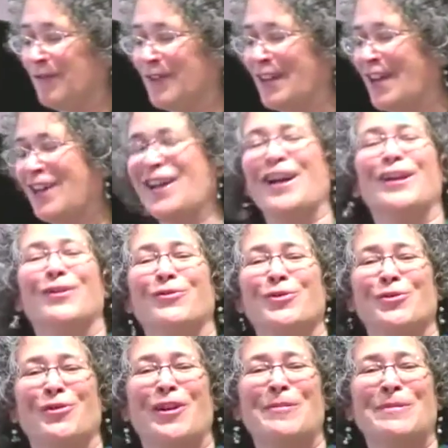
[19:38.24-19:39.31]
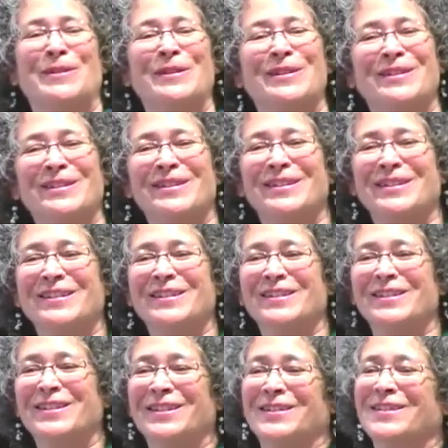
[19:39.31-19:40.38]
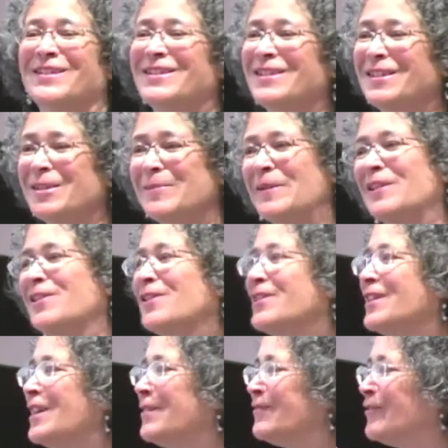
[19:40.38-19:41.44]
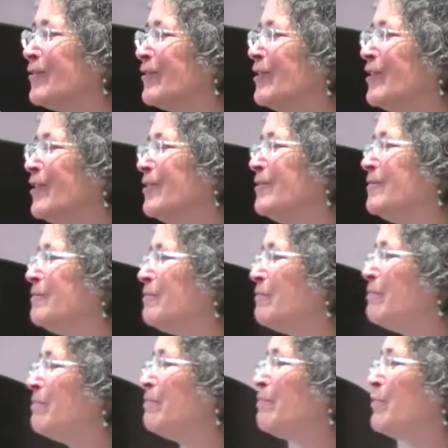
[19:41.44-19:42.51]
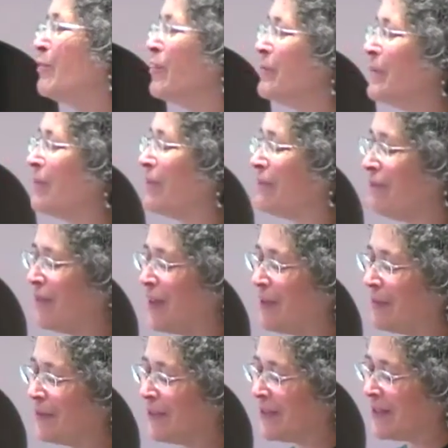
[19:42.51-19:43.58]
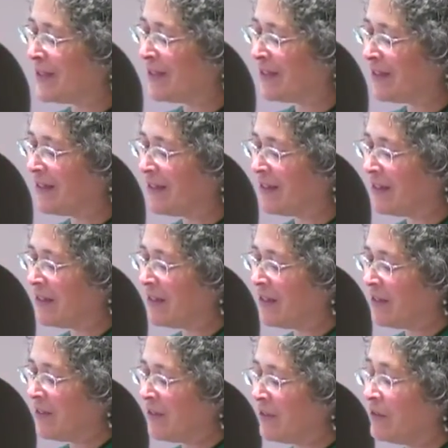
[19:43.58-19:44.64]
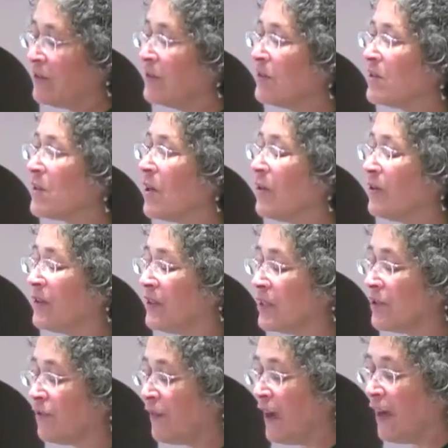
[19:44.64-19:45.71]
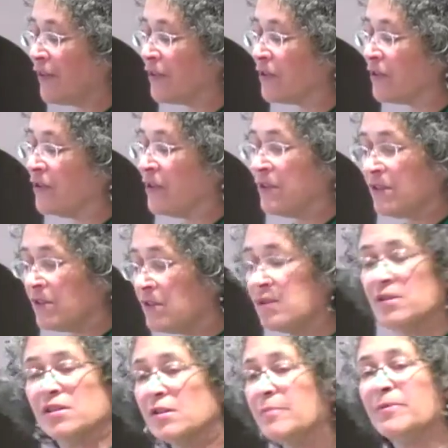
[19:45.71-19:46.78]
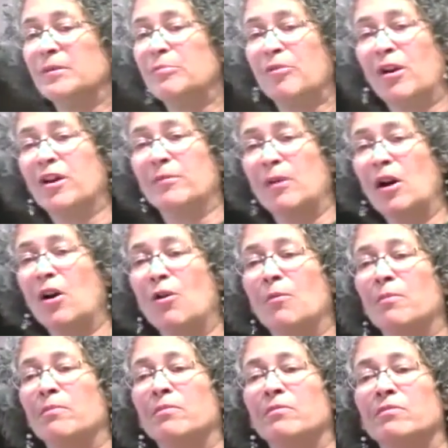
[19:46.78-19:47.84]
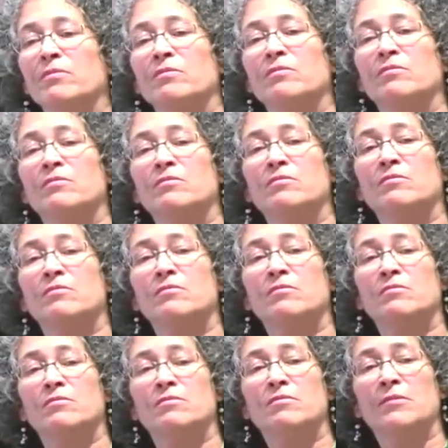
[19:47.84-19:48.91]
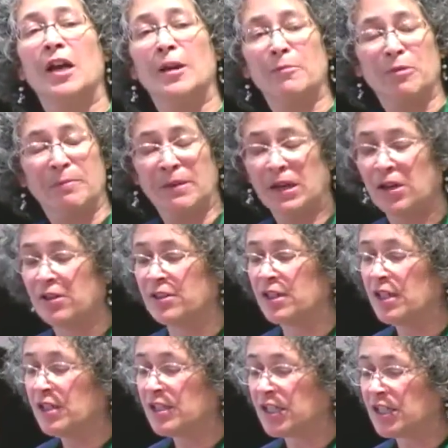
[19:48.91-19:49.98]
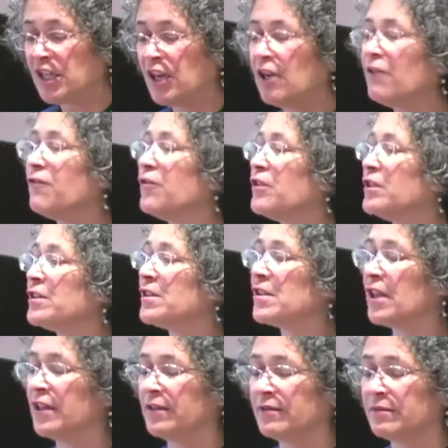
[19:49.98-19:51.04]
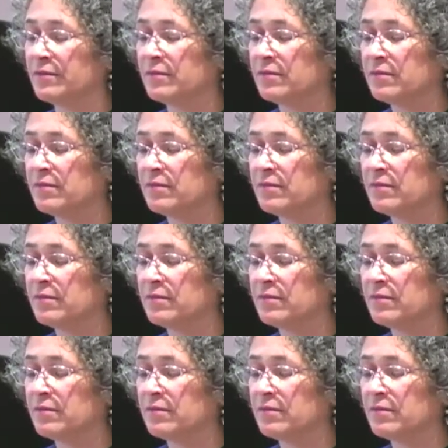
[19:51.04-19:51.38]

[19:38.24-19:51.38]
for that kind of trauma, especially not for poor immigrant families. So his father simply brought him home and prepared to care for his son.